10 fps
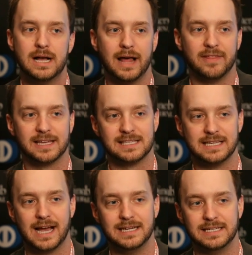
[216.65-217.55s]
I think it's
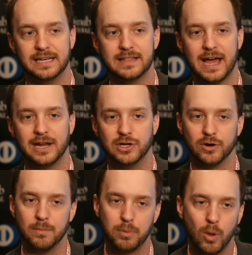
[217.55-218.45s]
the idea that
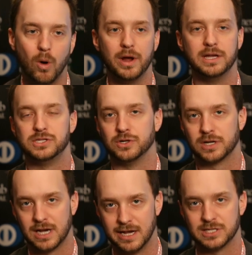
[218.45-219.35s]
your employees, your
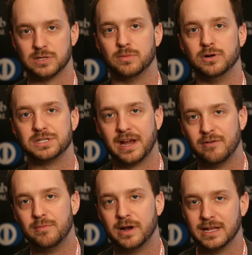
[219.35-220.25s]
customers,
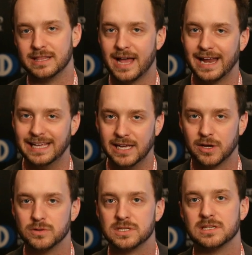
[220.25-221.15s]
everybody in that
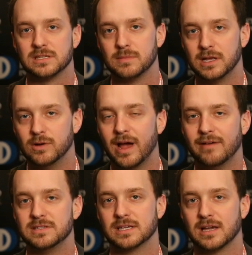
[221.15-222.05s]
ecosystem that you
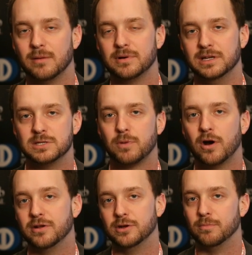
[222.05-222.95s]
have as a company is
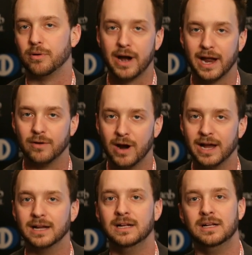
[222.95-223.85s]
part of your brand,
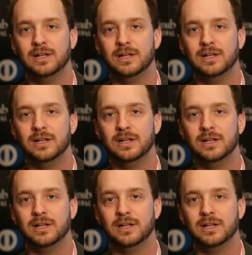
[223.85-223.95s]
right?